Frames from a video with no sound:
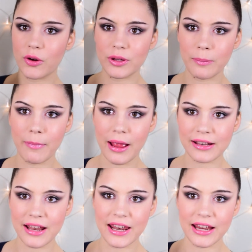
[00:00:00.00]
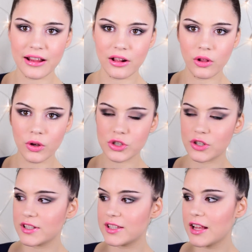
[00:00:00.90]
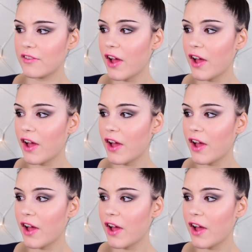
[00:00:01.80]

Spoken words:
the magnetic closure and stuff.